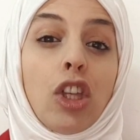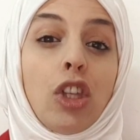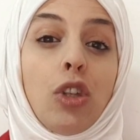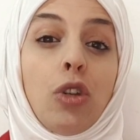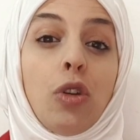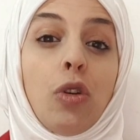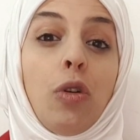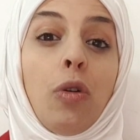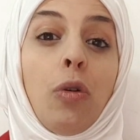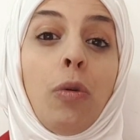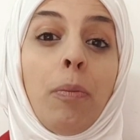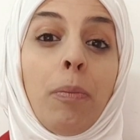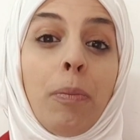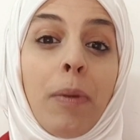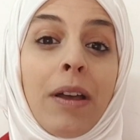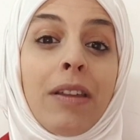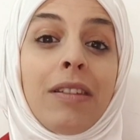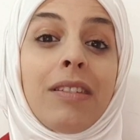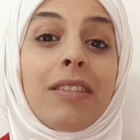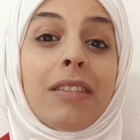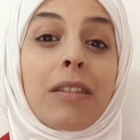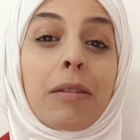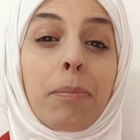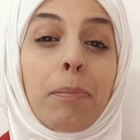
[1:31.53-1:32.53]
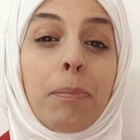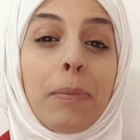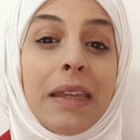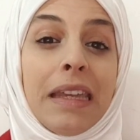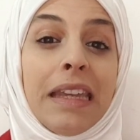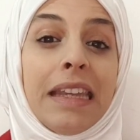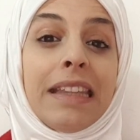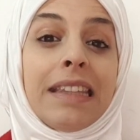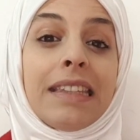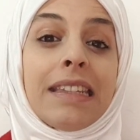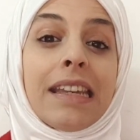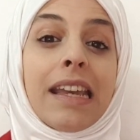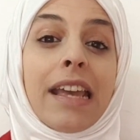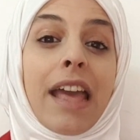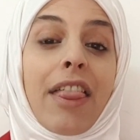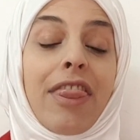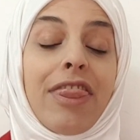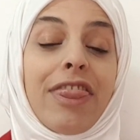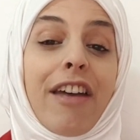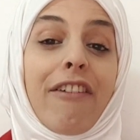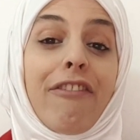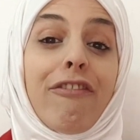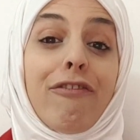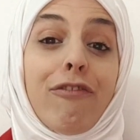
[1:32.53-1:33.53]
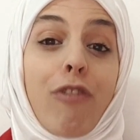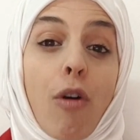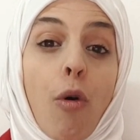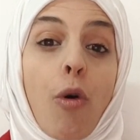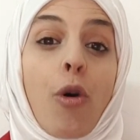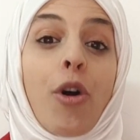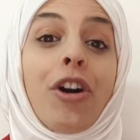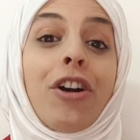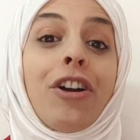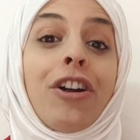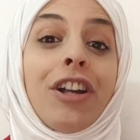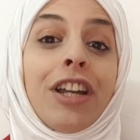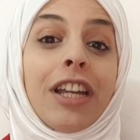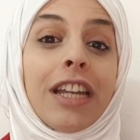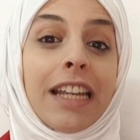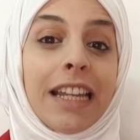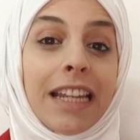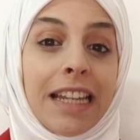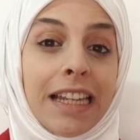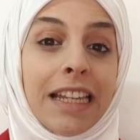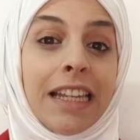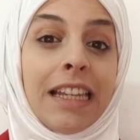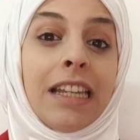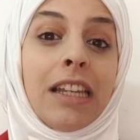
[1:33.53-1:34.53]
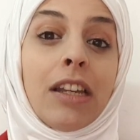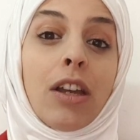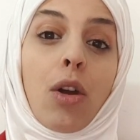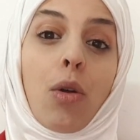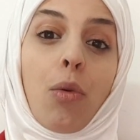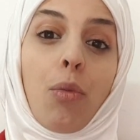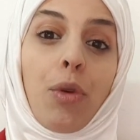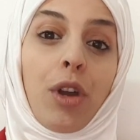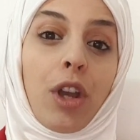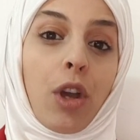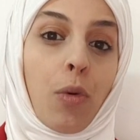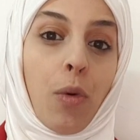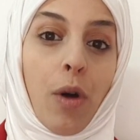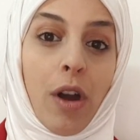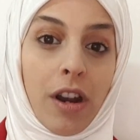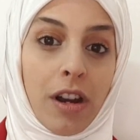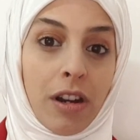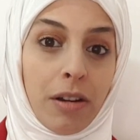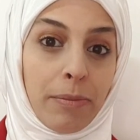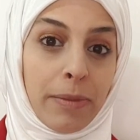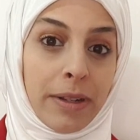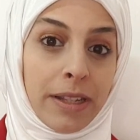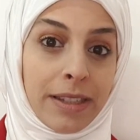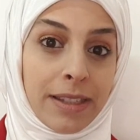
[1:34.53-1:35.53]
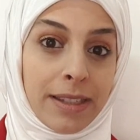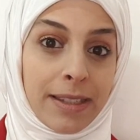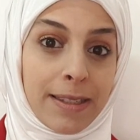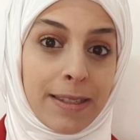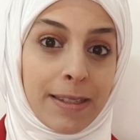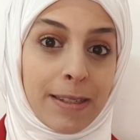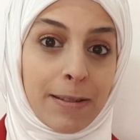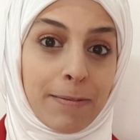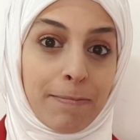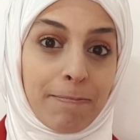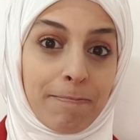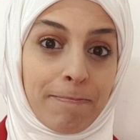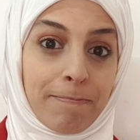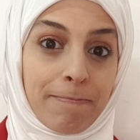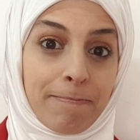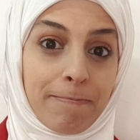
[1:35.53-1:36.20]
you must meet the 4E requirements.